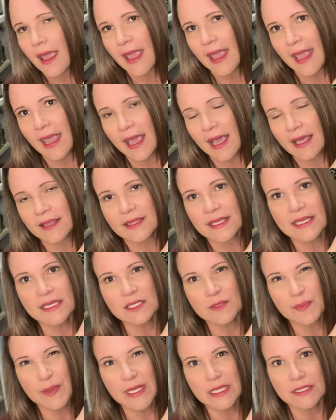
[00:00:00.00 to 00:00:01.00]
And
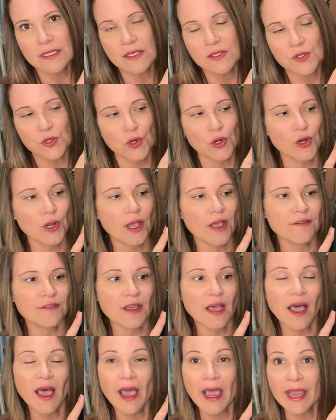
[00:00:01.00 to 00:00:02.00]
these pieces are of
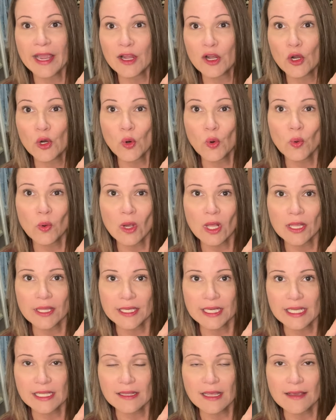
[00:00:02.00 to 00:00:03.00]
a higher
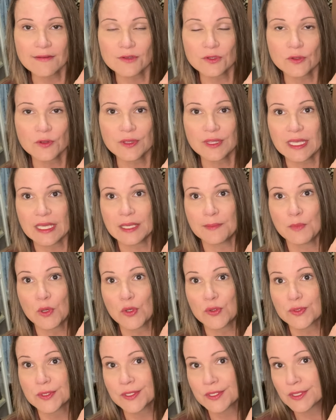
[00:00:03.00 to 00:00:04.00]
quality level than
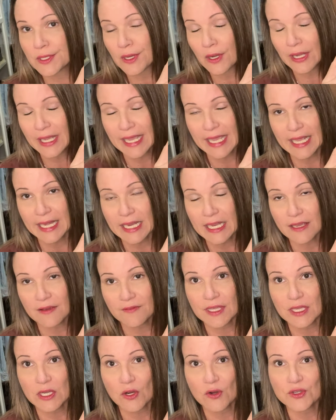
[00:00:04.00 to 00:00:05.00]
most any
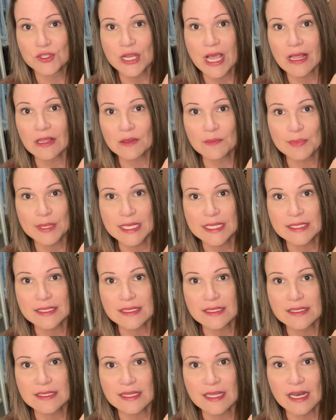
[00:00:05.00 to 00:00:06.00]
Coach outlet
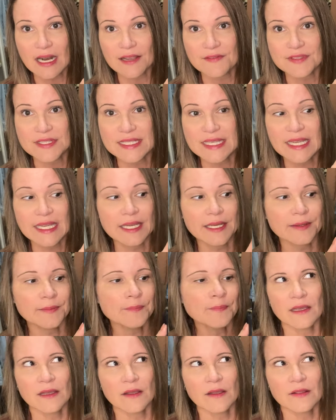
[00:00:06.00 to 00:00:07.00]
pieces that I've seen.
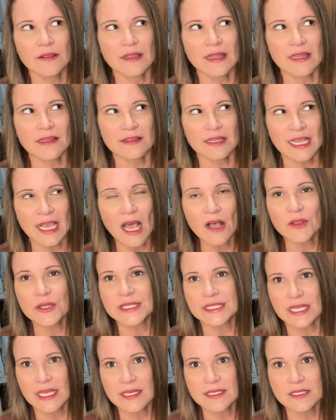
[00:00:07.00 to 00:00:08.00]
The, the
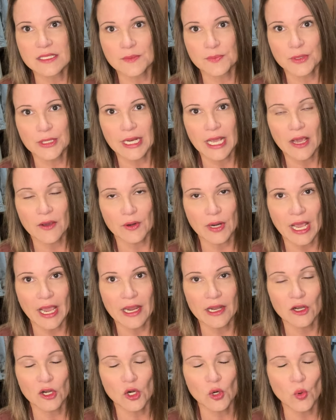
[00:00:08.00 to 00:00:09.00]
outlet tends to put out
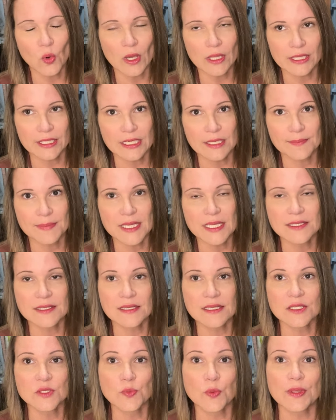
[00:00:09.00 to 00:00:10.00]
higher quality
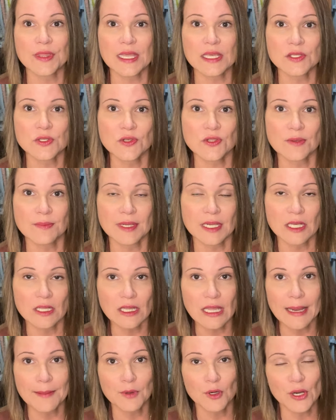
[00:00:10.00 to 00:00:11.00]
pieces when they do them in
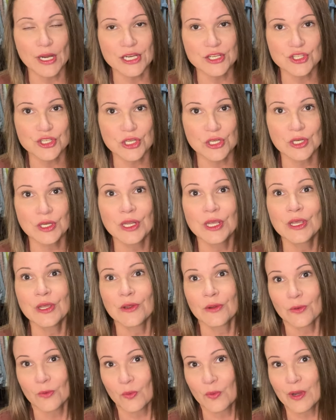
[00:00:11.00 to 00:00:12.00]
collaboration
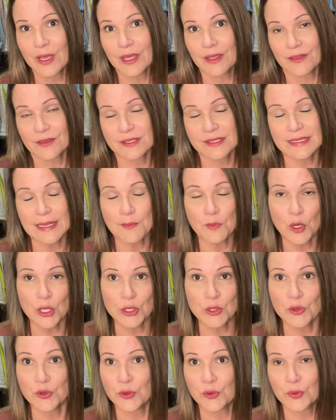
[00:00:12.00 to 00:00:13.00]
with someone
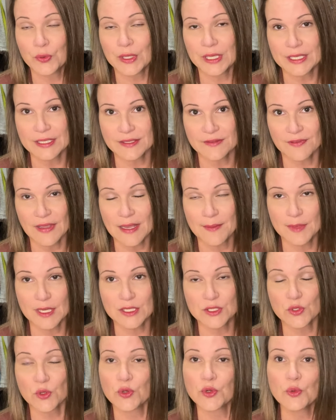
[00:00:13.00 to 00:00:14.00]
who is
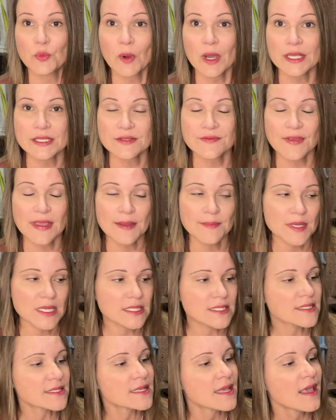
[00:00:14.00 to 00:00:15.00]
famous or who was
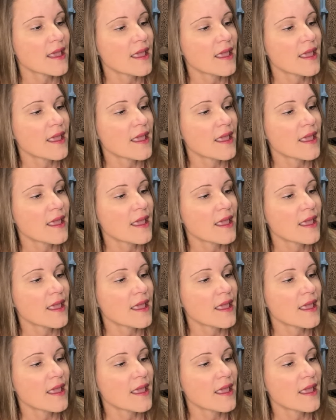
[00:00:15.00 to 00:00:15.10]
famous.